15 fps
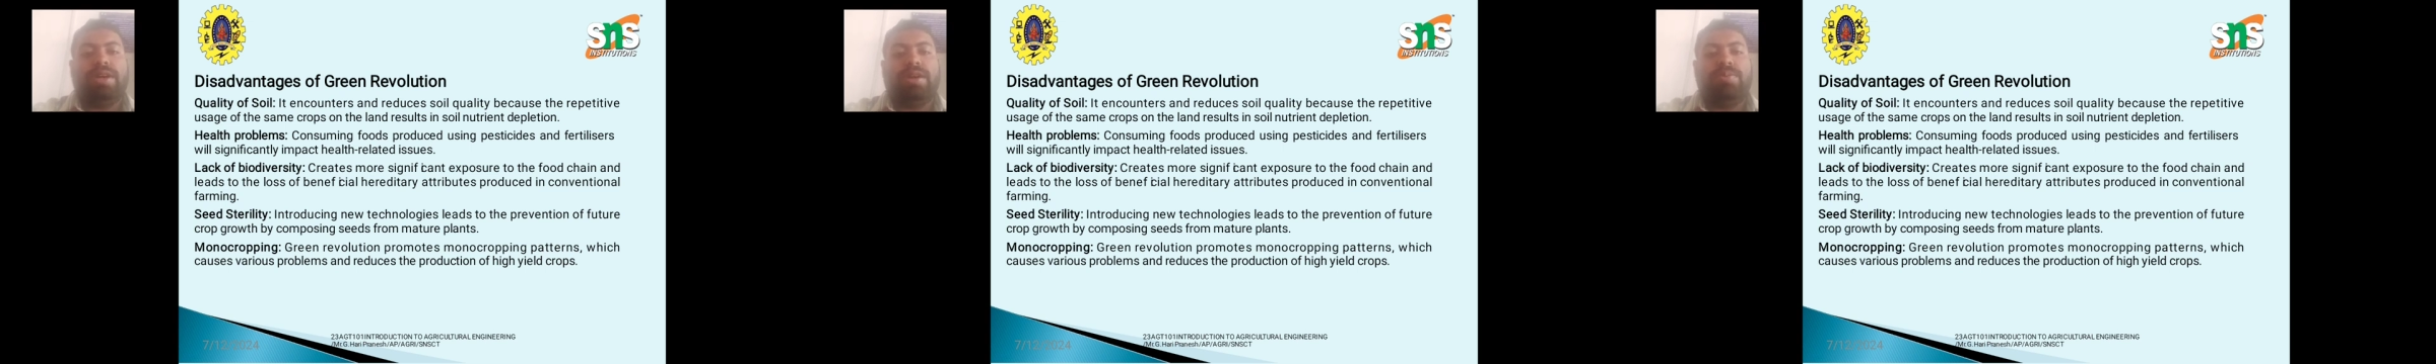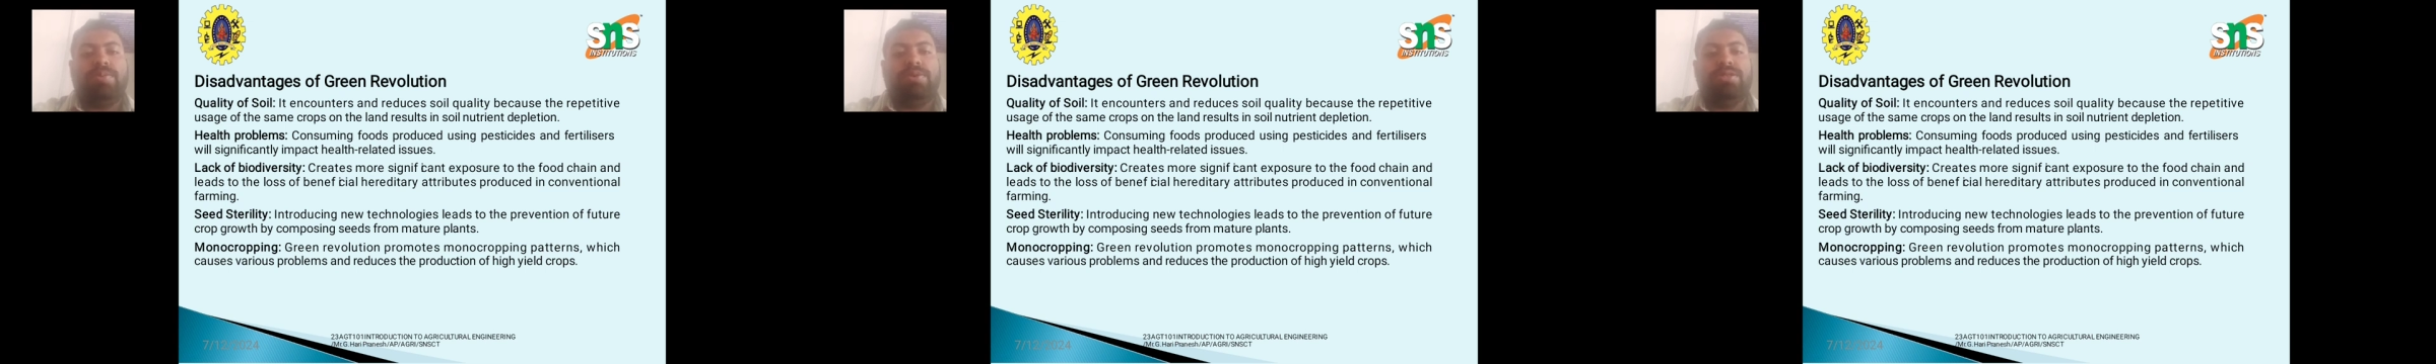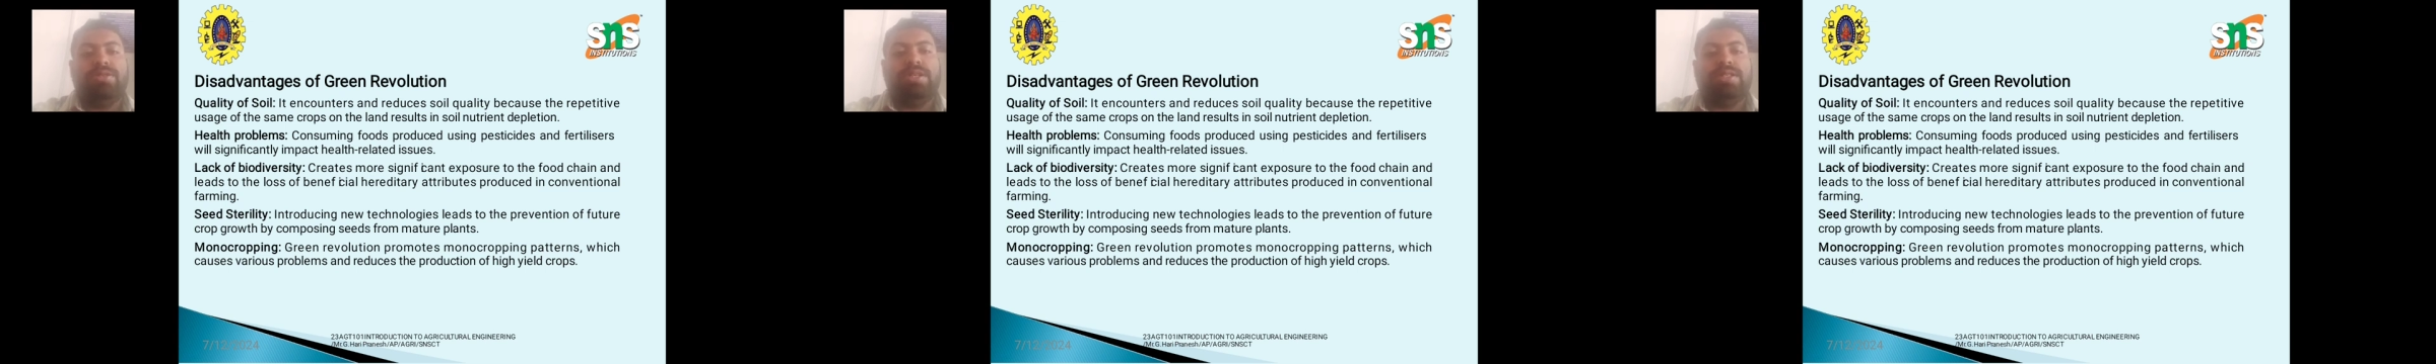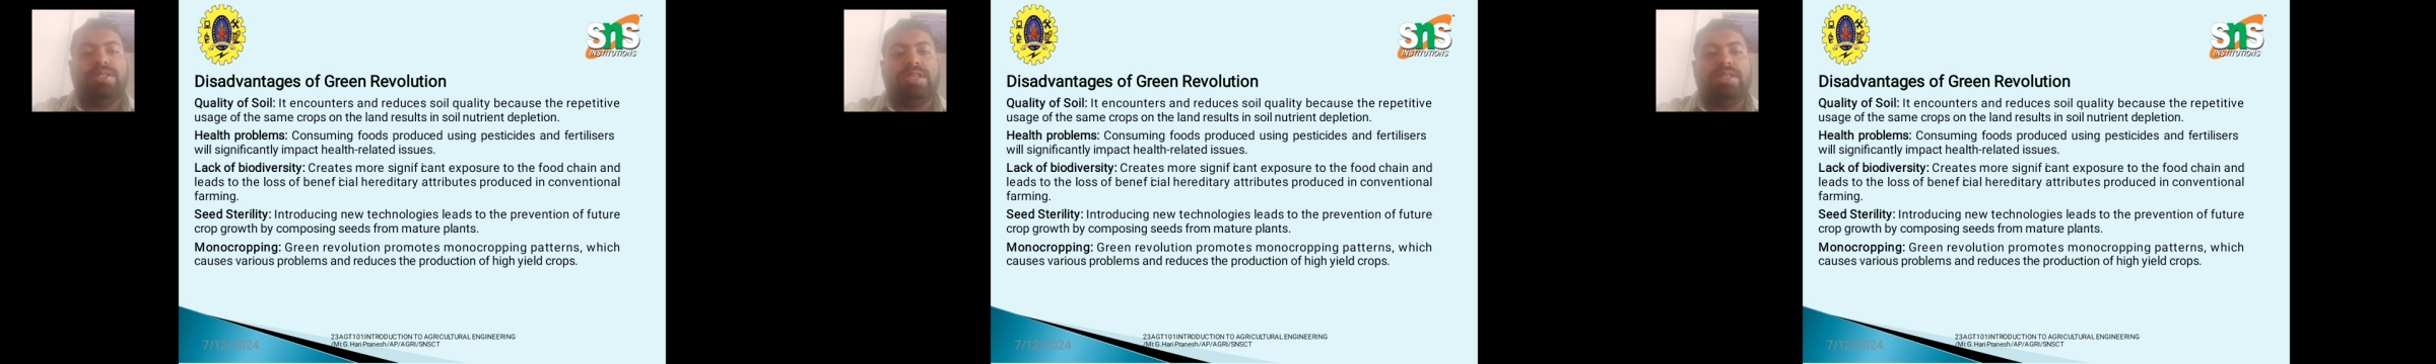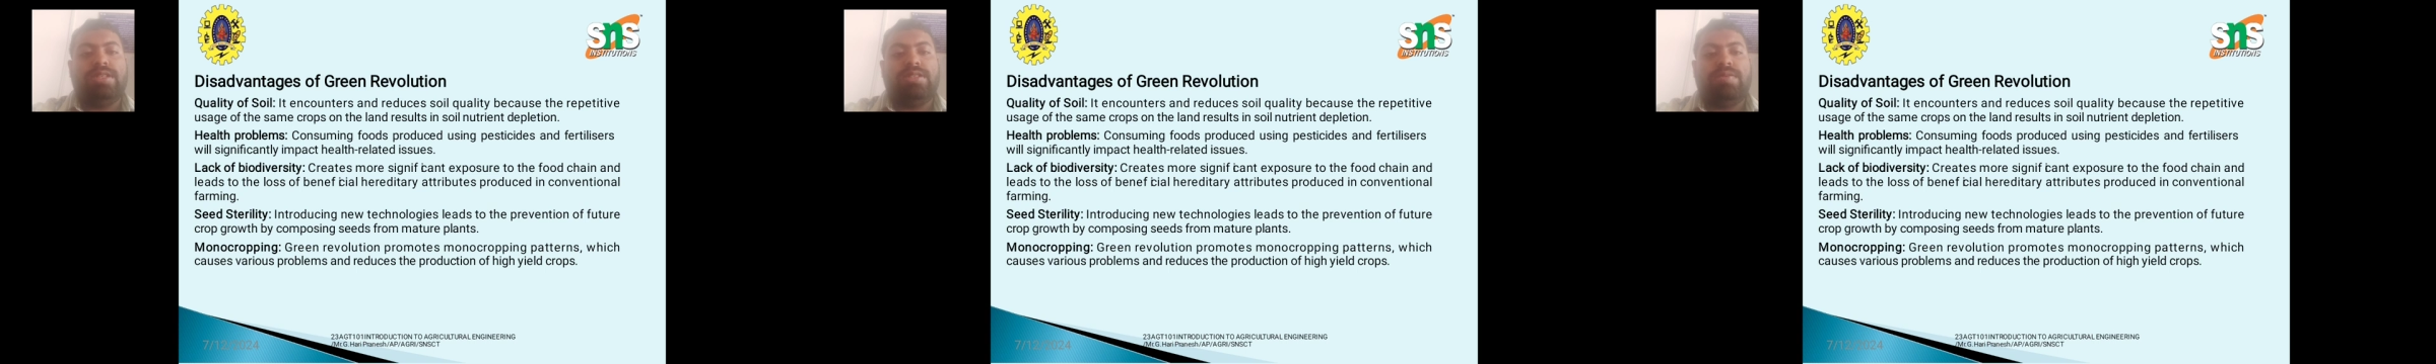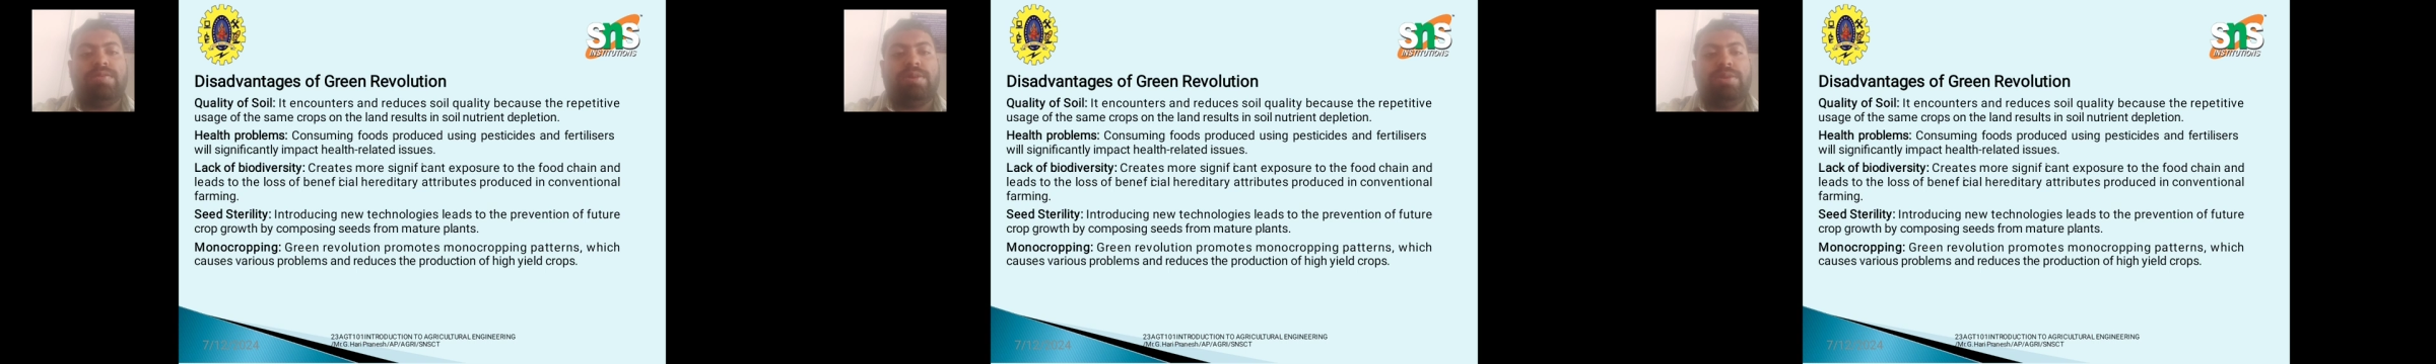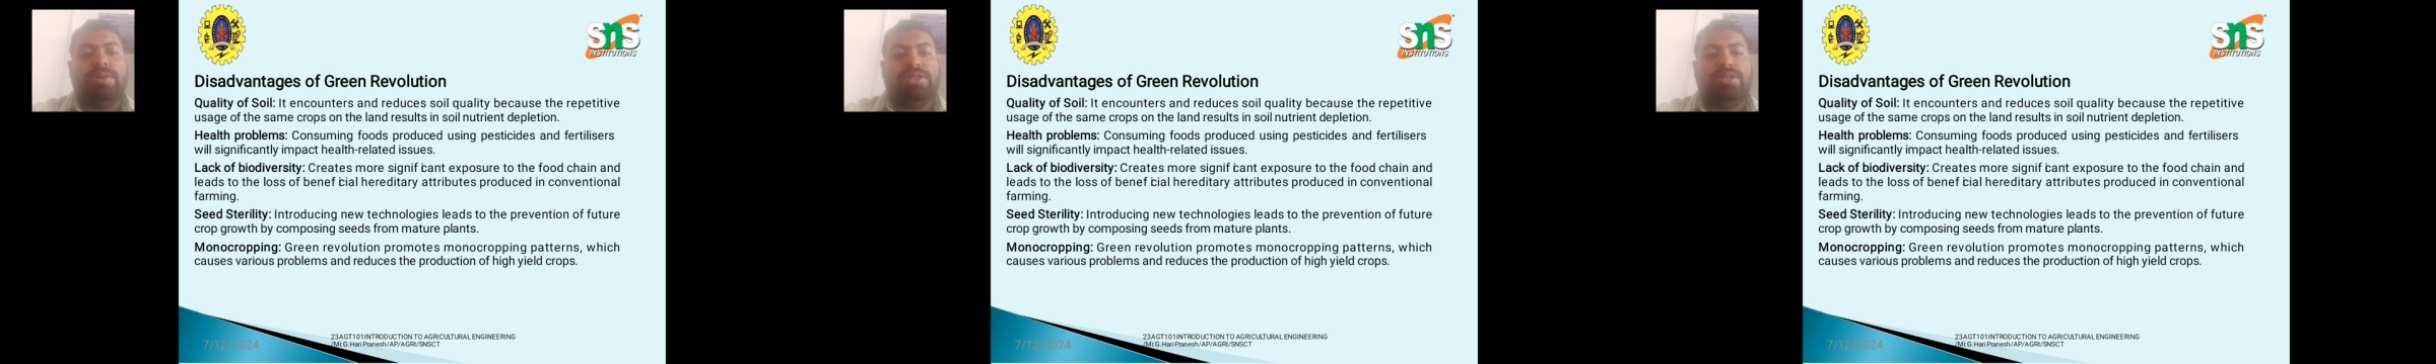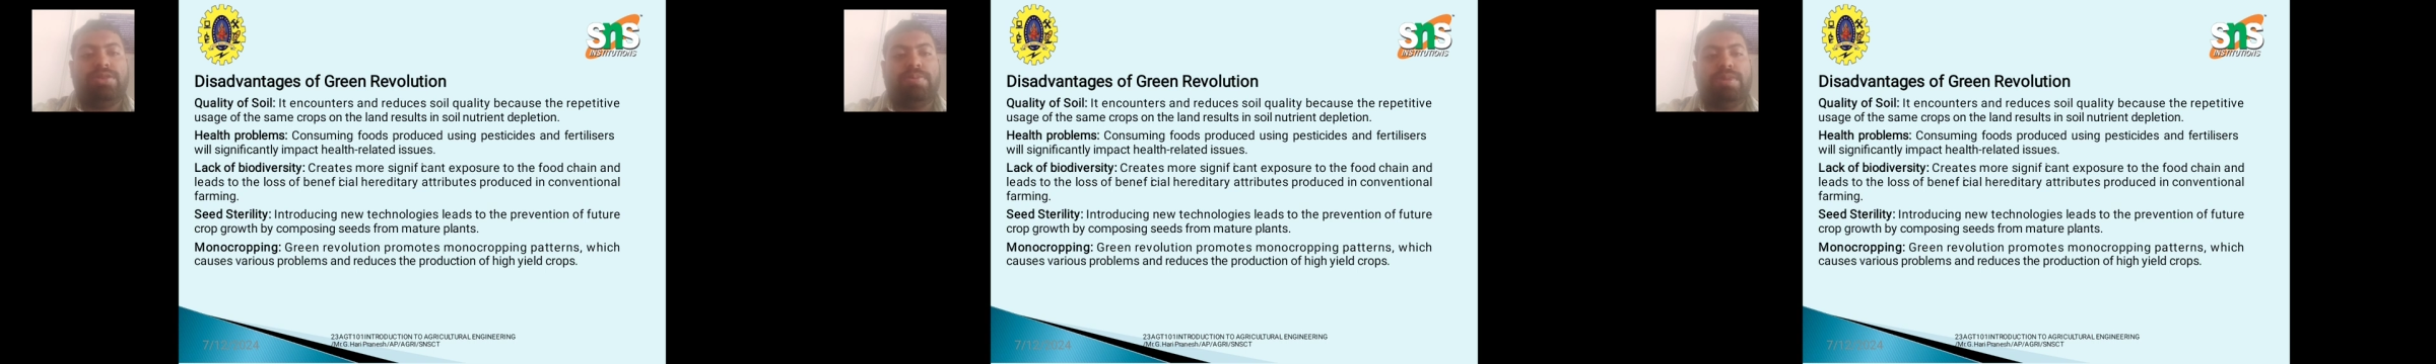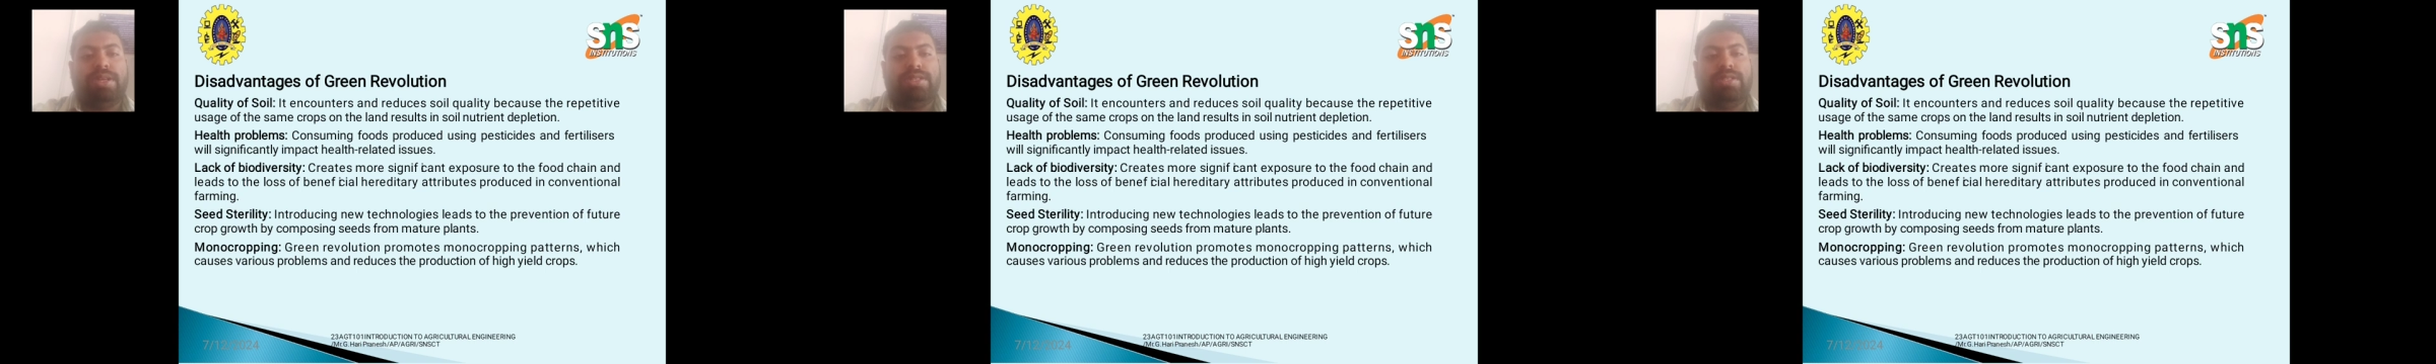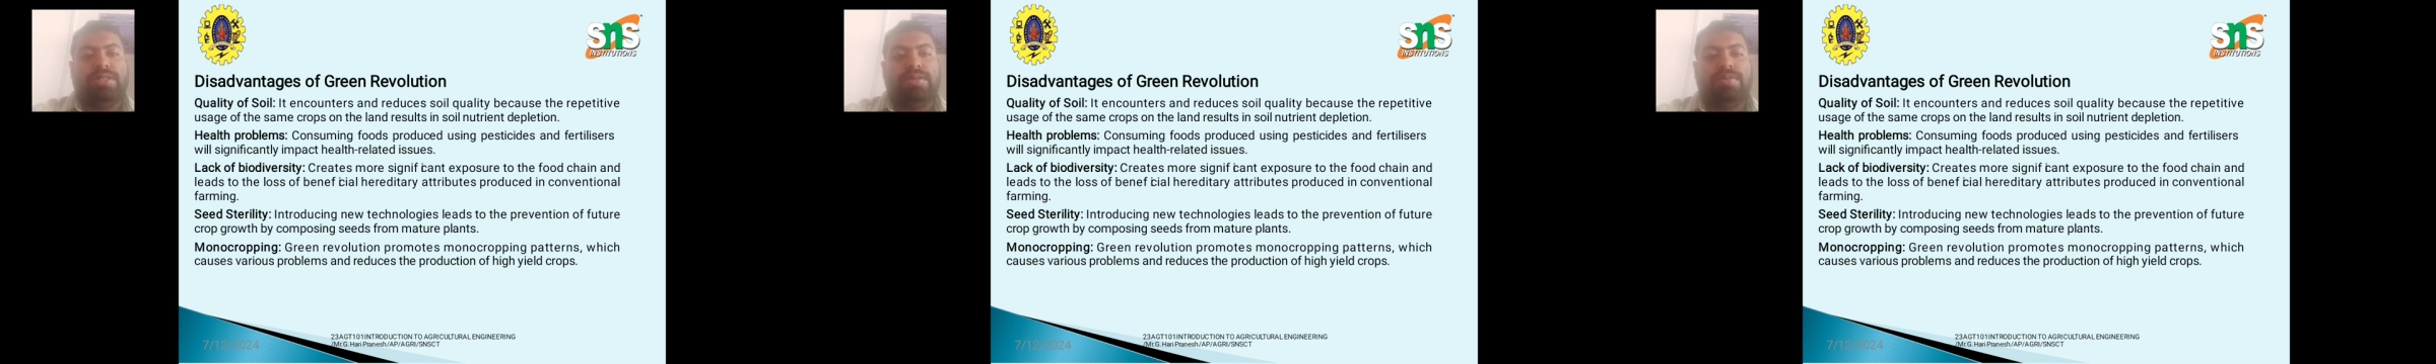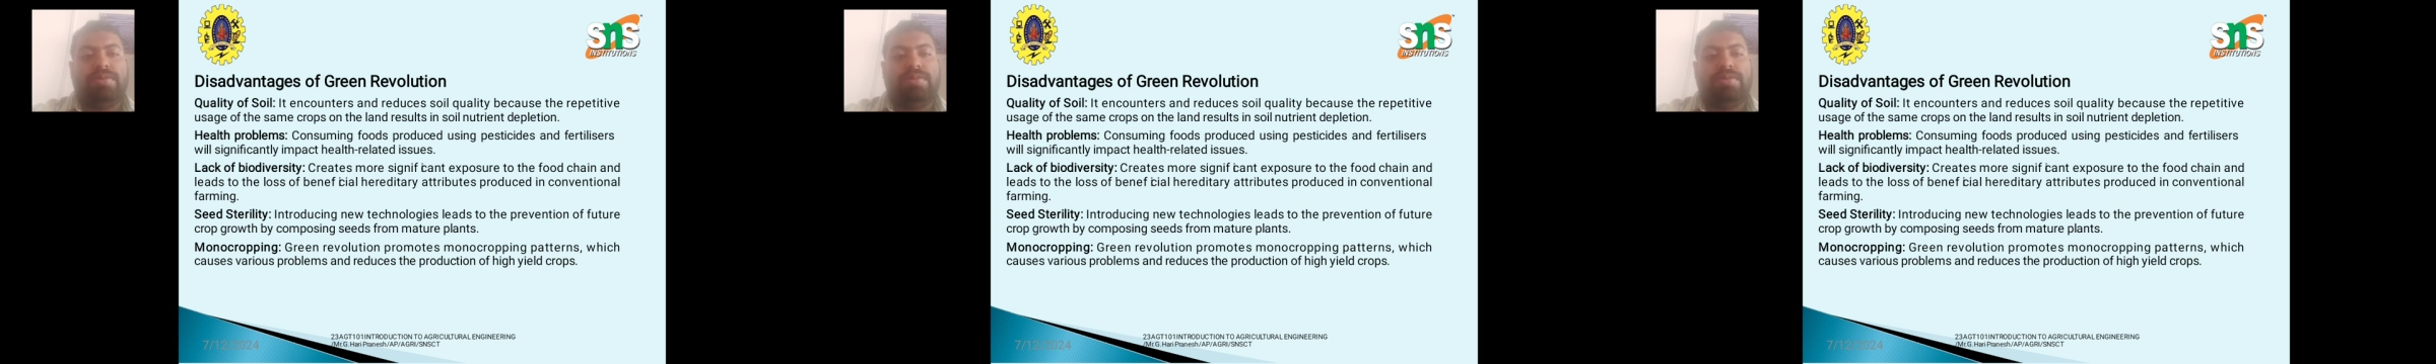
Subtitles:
composing seeds from mature plants.